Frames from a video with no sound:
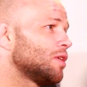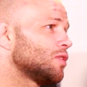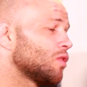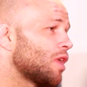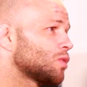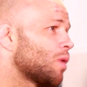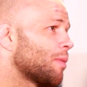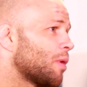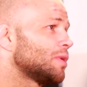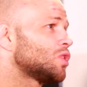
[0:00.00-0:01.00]
So that's why
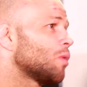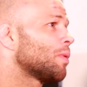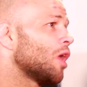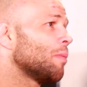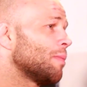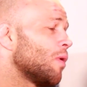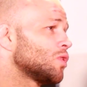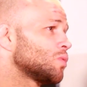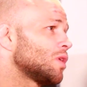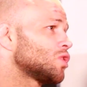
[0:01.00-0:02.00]
I probably stood up a little bit more
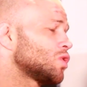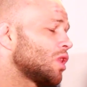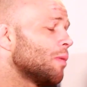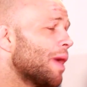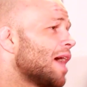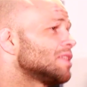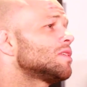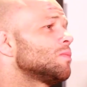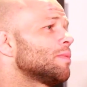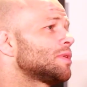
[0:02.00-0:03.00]
as well. So I was a little bit
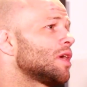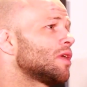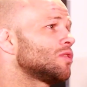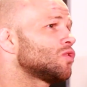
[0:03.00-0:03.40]
hesitant with my takedown.